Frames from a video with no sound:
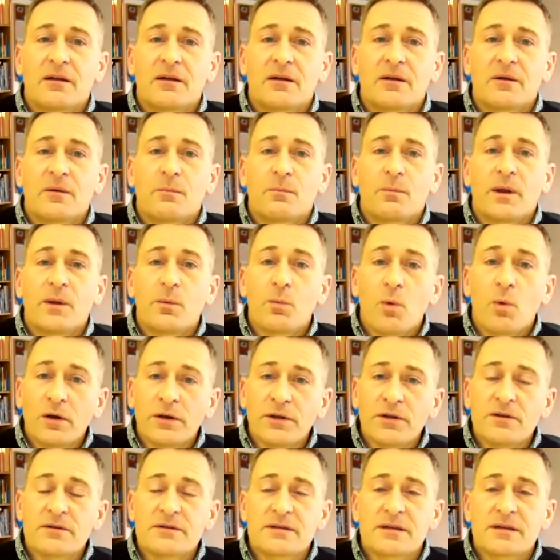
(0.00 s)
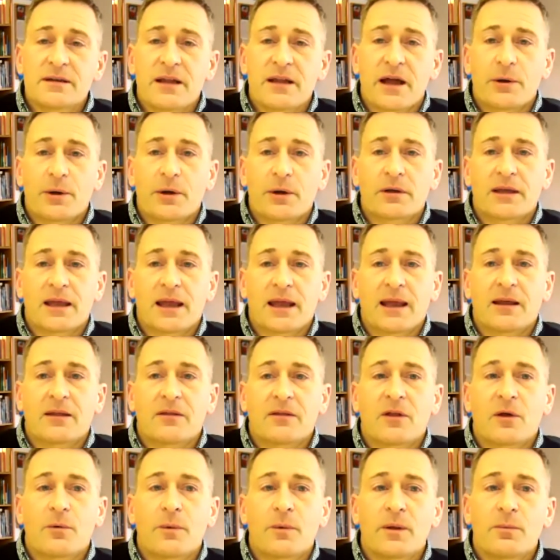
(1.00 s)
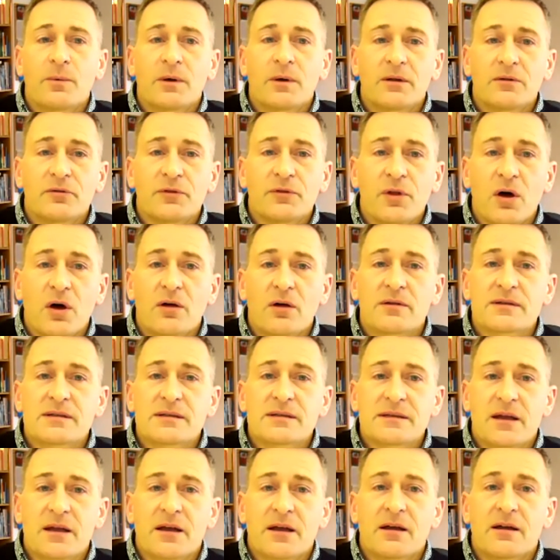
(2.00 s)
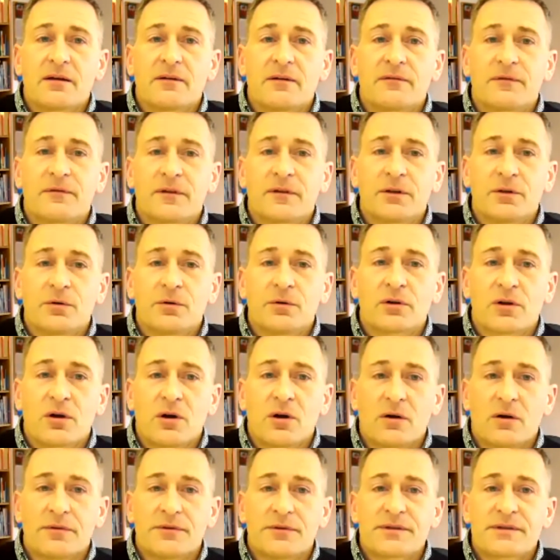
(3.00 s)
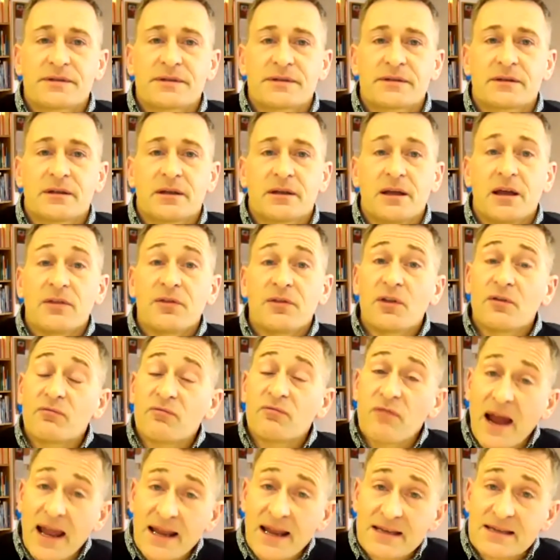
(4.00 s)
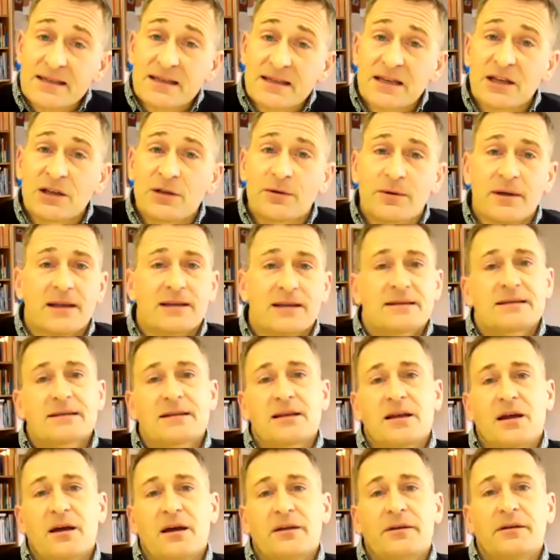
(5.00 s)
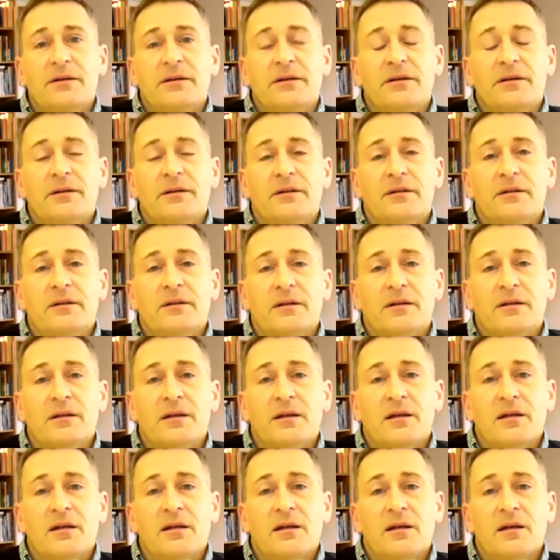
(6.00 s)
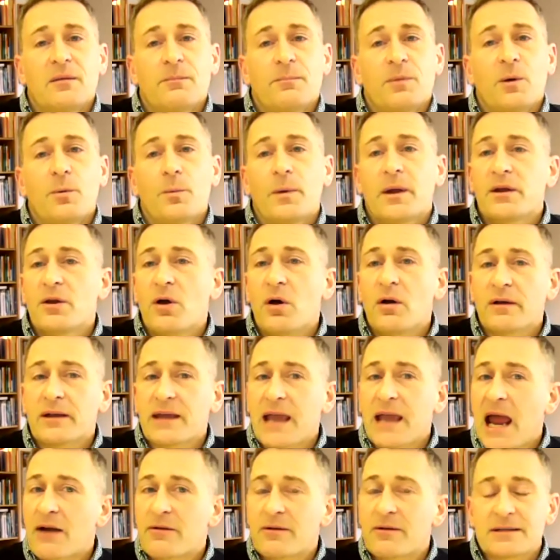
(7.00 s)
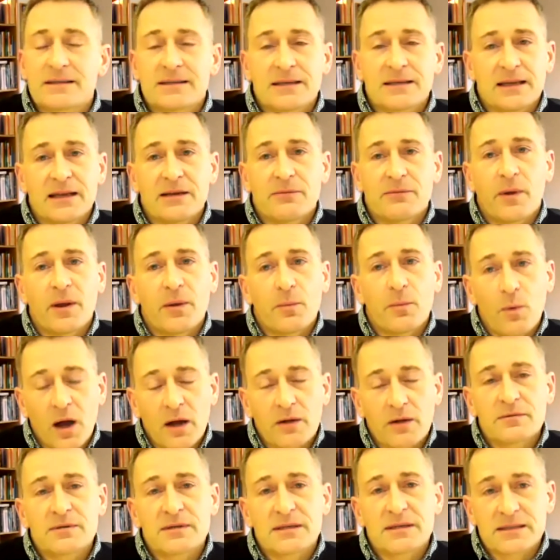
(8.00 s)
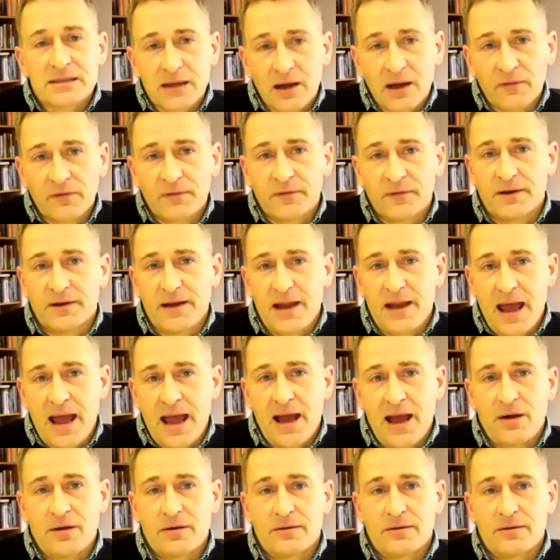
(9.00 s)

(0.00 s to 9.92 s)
we want you to know, O King, that we will not serve your gods. The rescue is certain, but we're not guaranteed we won't suffer now.